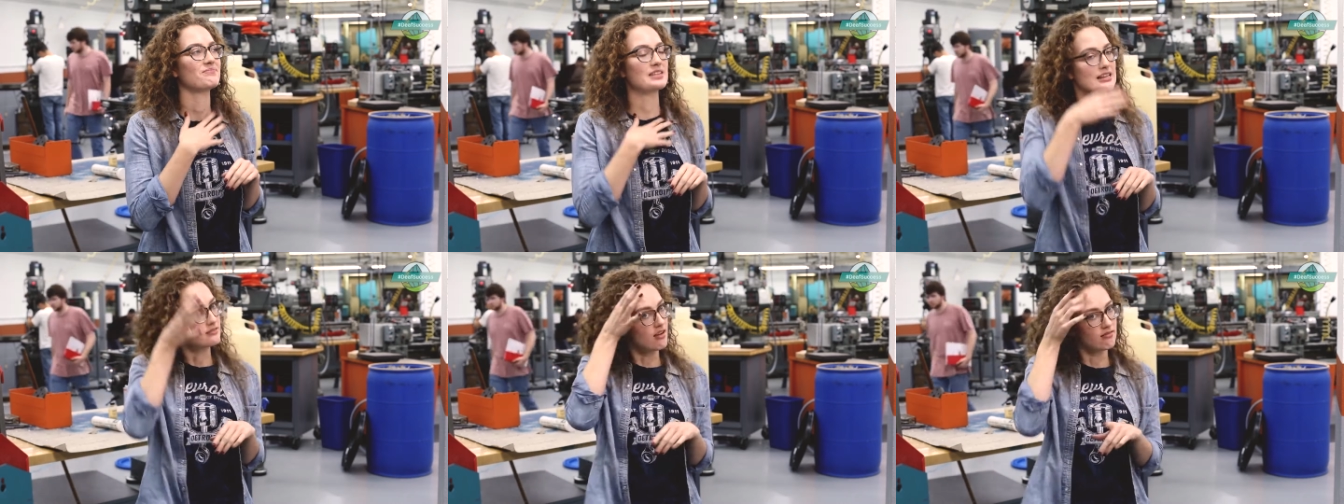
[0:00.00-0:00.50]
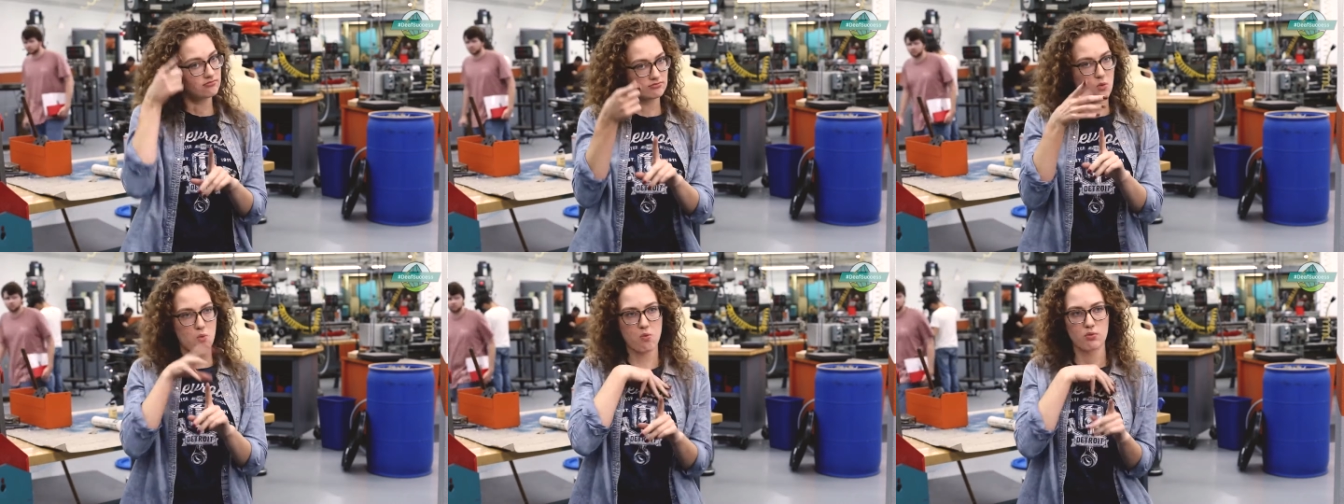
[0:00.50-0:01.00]
My
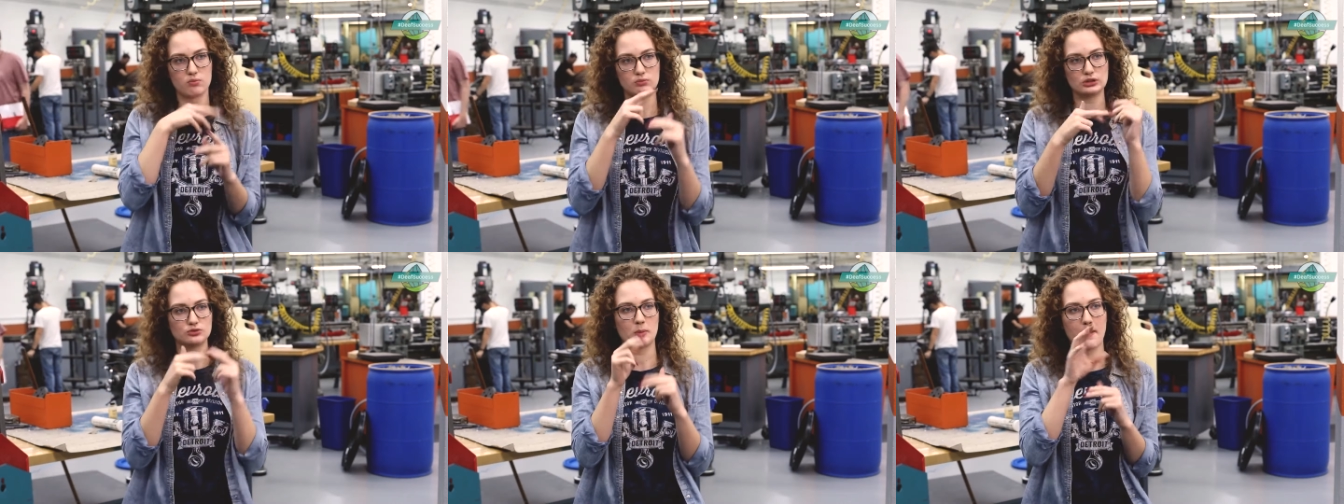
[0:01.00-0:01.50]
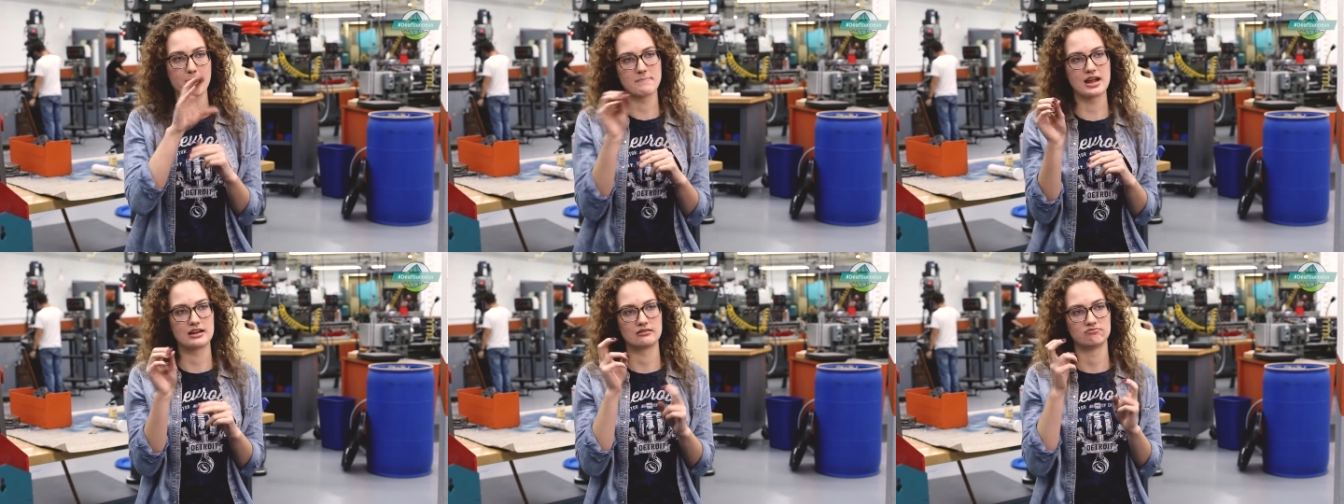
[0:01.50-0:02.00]
father owns a construction
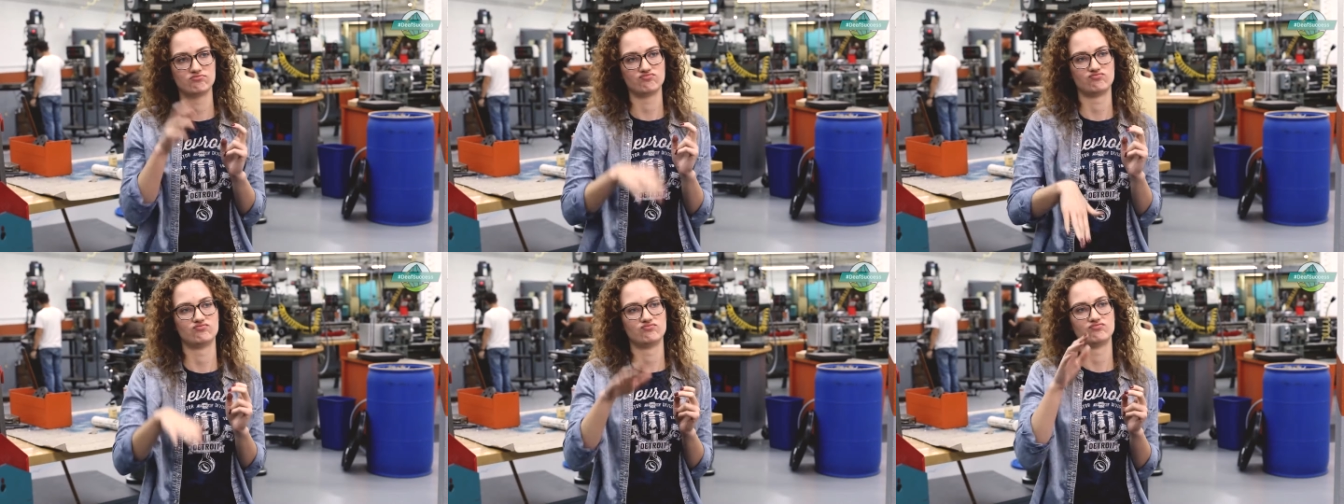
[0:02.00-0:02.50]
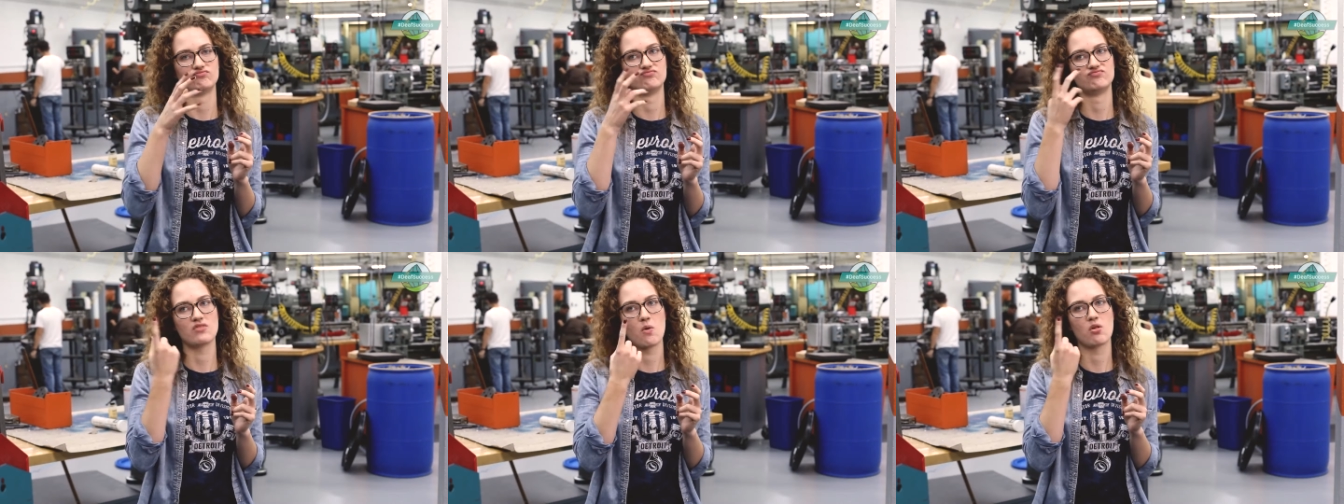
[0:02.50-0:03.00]
company and has
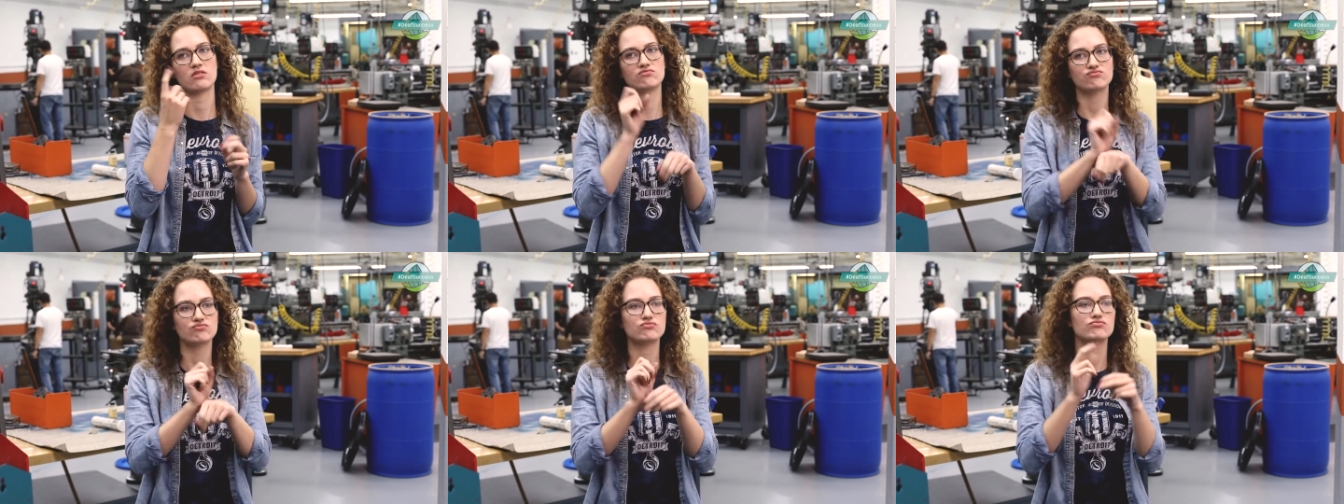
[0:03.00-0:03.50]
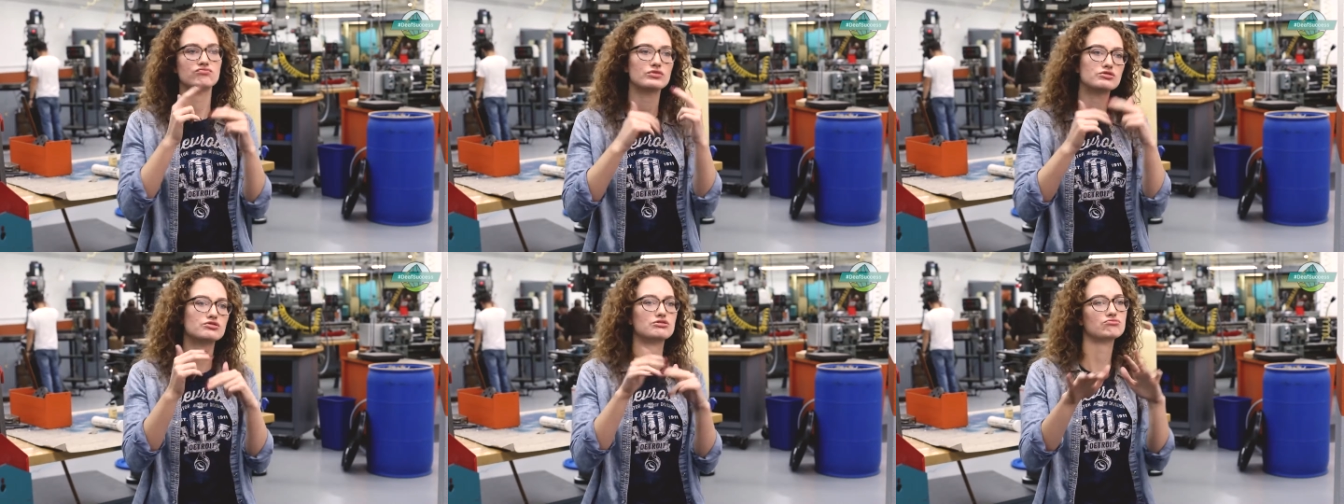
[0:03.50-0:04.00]
worked in construction
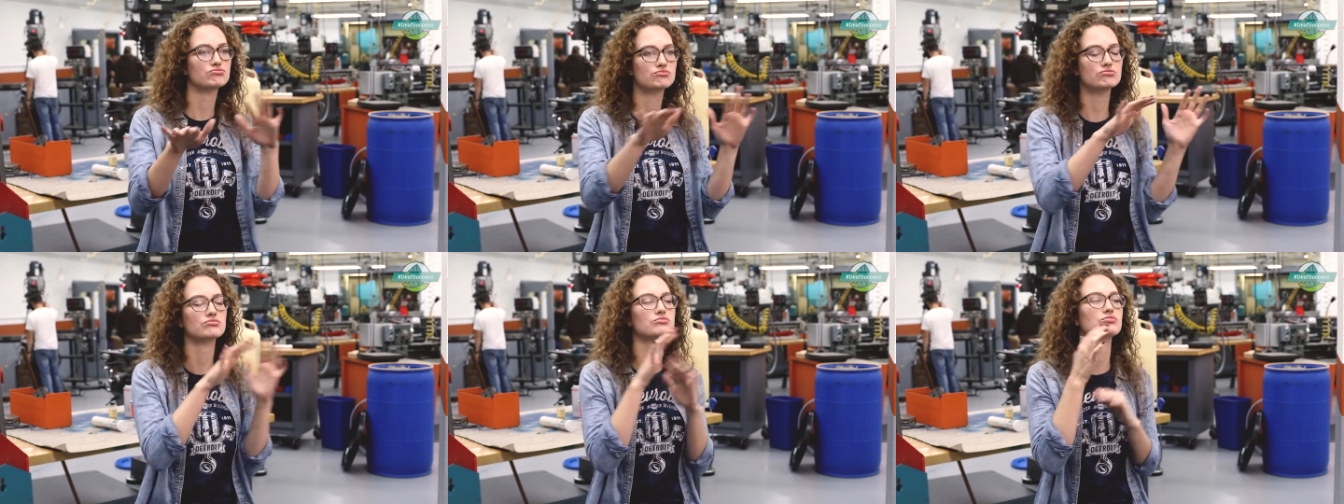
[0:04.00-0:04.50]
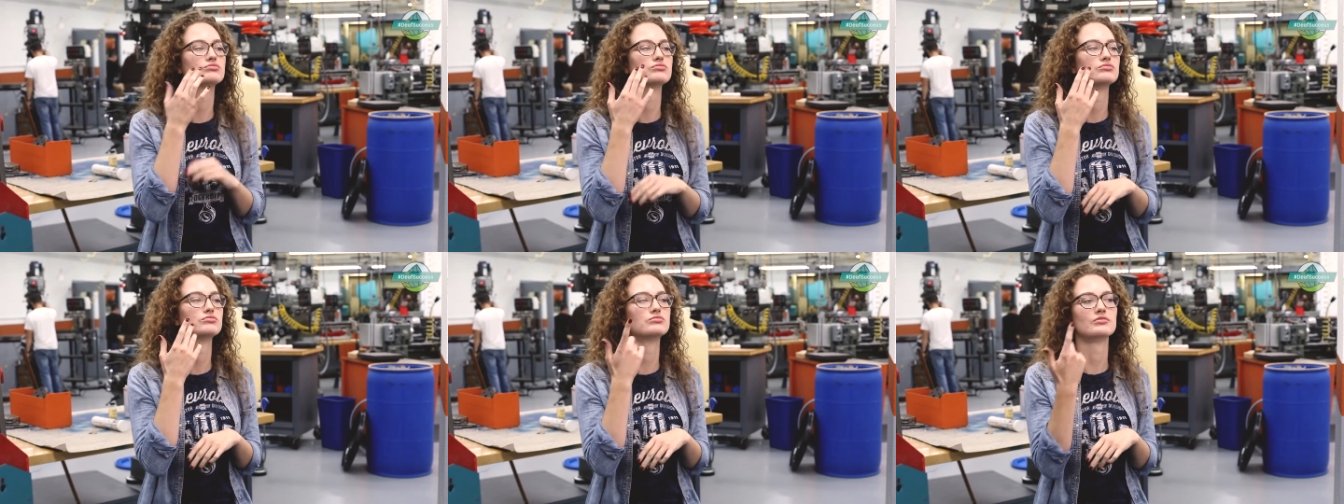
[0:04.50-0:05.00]
my whole life.
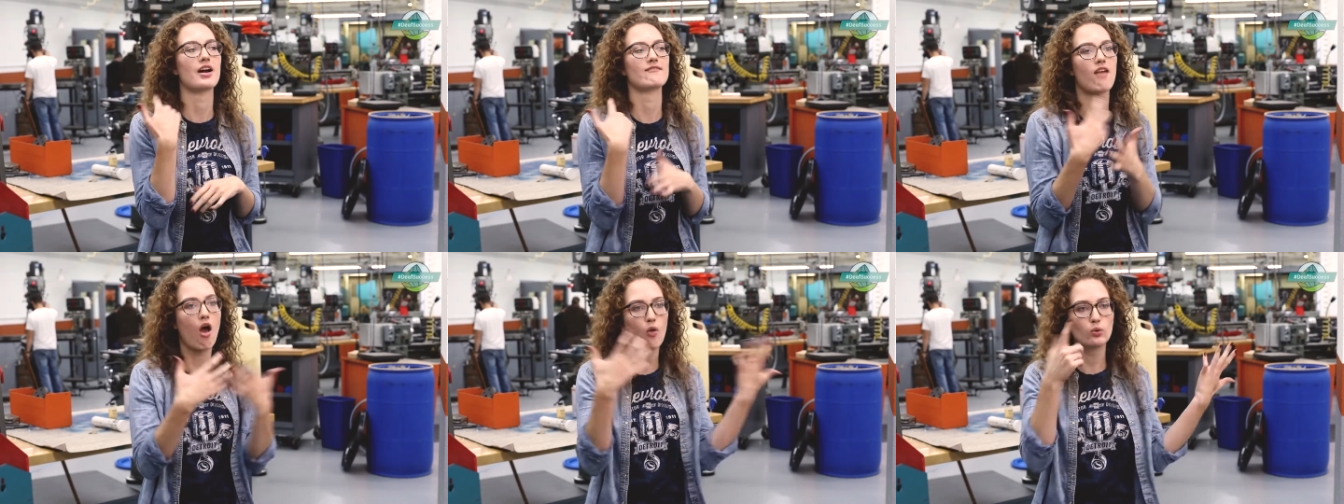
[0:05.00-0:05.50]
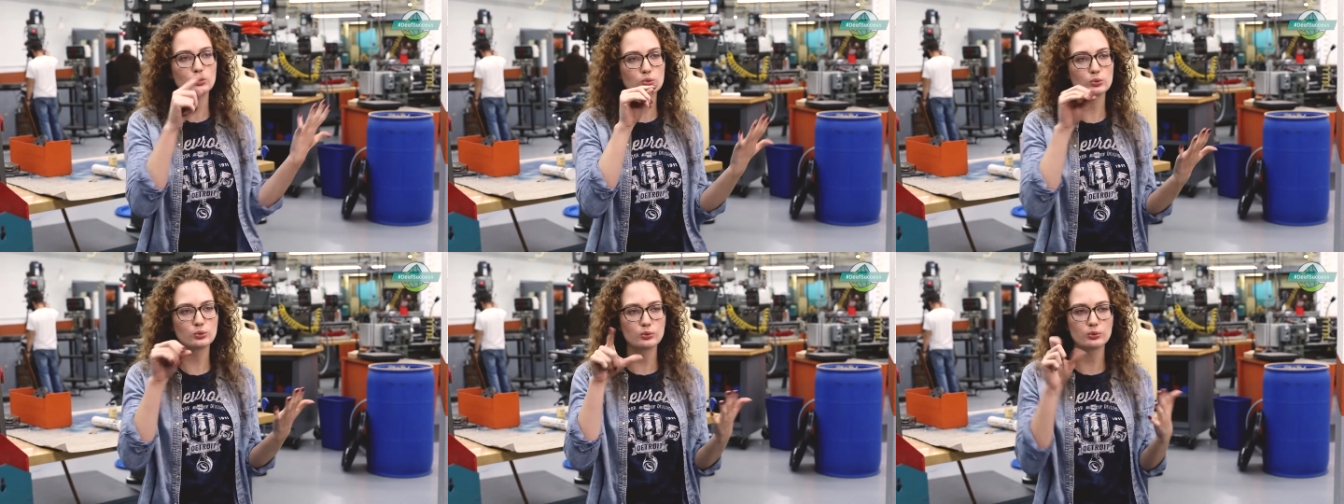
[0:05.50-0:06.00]
Growing
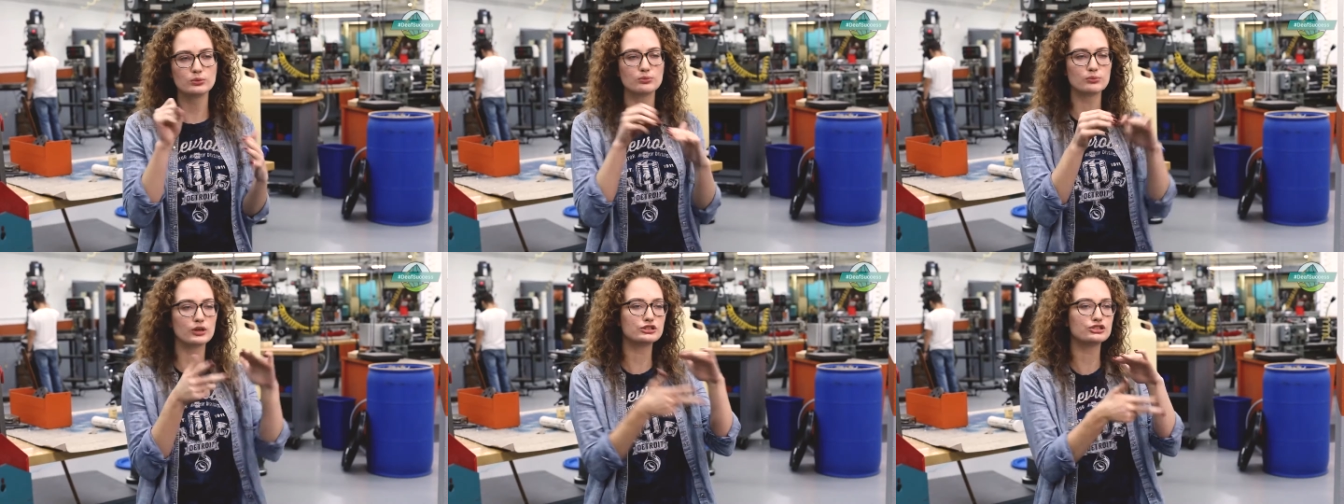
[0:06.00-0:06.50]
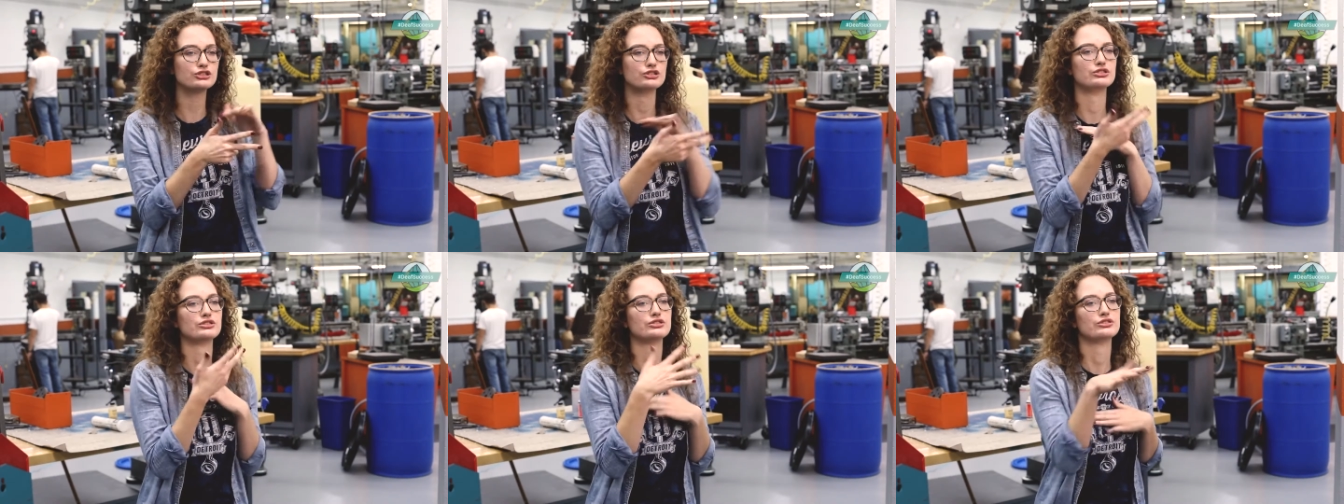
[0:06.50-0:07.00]
up, there was always a lot
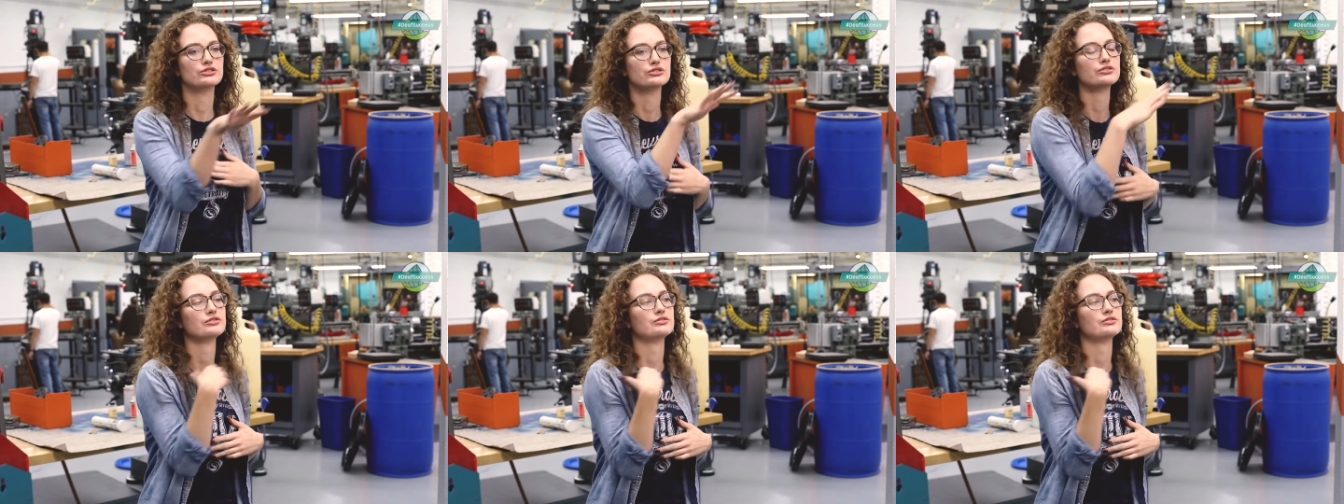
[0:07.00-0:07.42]
of tools in the